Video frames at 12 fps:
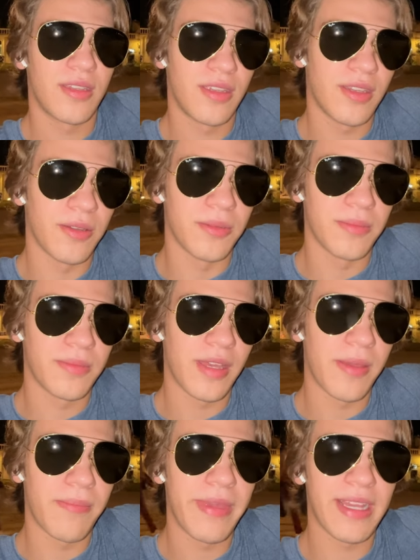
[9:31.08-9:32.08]
you know,
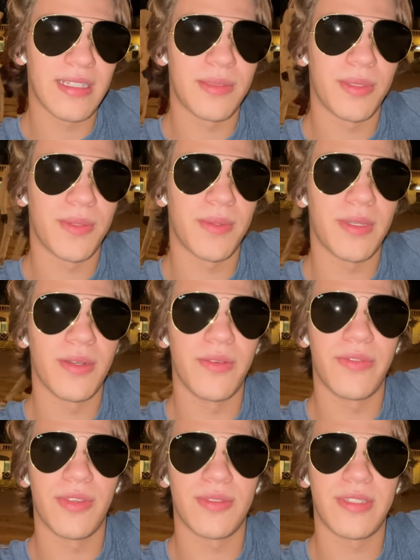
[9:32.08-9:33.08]
a mix between all
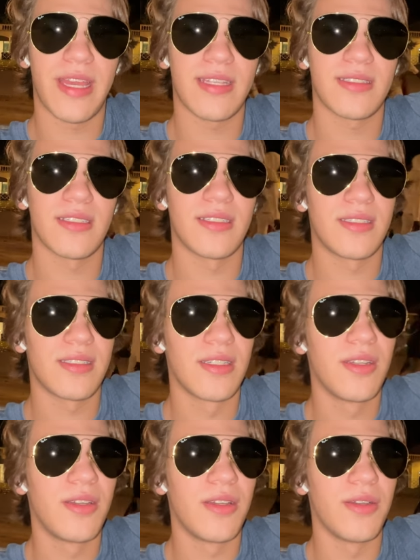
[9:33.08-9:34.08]
of those assets.
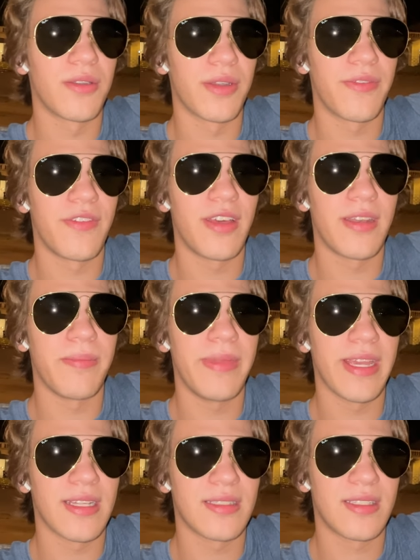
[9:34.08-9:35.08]
Or if not a
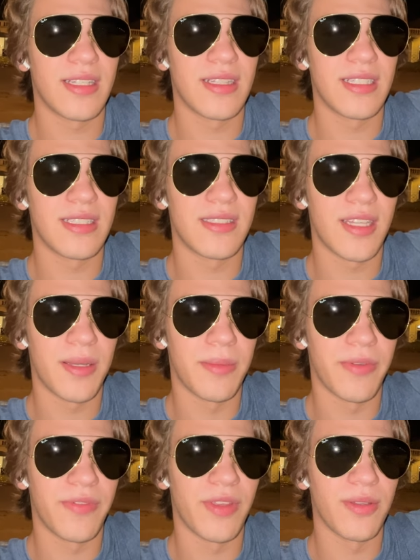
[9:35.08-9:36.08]
mix, at least some
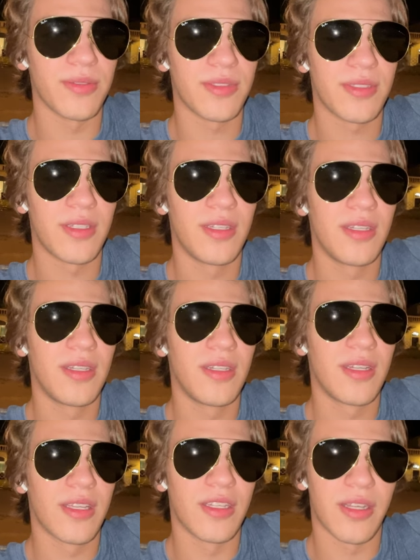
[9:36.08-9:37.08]
of those
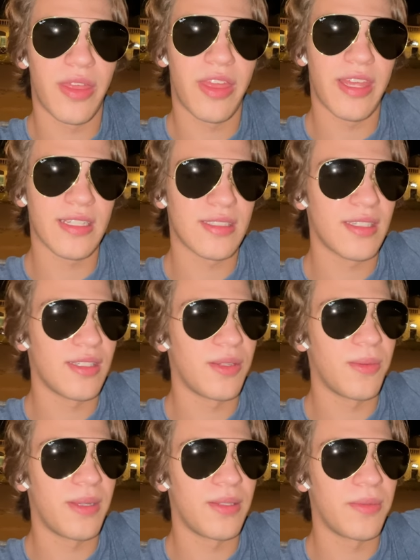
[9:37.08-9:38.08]
good things that
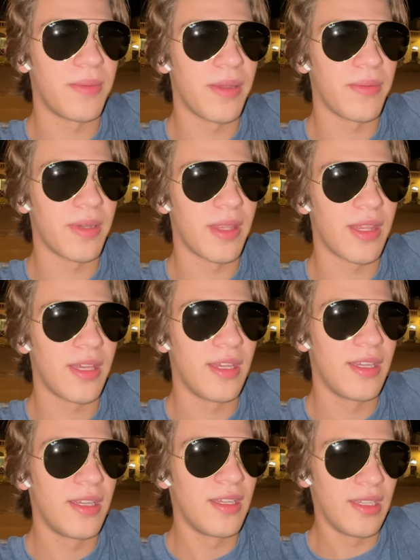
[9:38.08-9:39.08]
you want to be with.
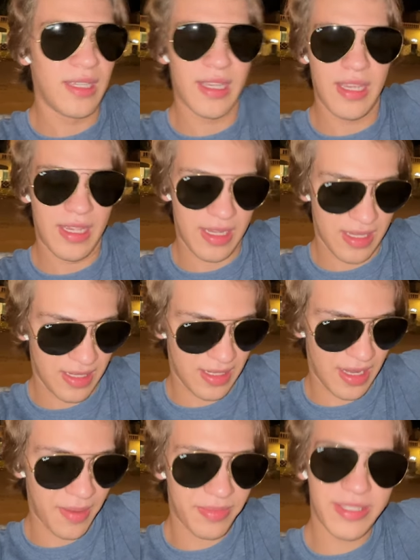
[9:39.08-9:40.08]

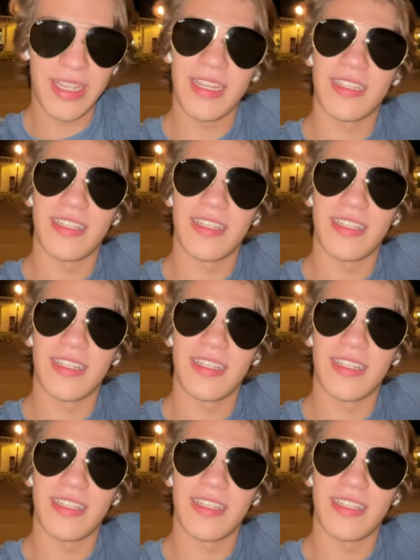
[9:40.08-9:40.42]
And I'm saying